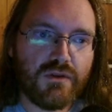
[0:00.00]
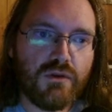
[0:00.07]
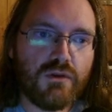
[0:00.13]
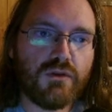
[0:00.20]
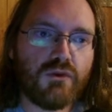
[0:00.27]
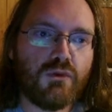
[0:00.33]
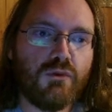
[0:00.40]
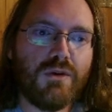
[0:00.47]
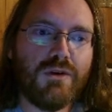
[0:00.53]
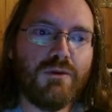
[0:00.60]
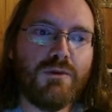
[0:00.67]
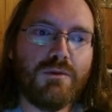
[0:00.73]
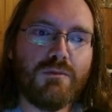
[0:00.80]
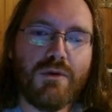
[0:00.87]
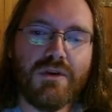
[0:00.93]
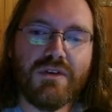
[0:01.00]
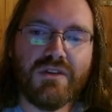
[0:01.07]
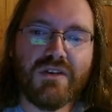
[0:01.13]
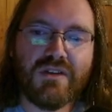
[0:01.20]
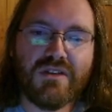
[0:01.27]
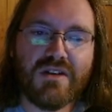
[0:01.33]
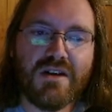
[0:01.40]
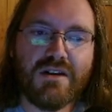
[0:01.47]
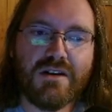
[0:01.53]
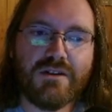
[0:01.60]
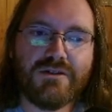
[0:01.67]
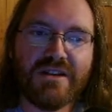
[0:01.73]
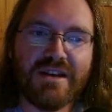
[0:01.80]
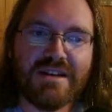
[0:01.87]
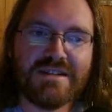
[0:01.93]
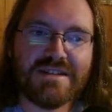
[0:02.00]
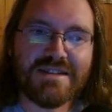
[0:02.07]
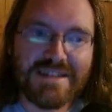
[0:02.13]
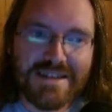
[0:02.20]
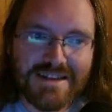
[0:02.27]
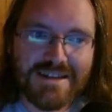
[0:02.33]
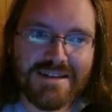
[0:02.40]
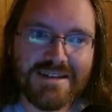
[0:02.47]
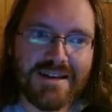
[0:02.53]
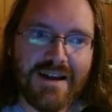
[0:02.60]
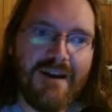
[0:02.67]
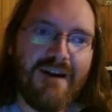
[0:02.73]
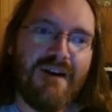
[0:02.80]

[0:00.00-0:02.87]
221.69 over the last 10.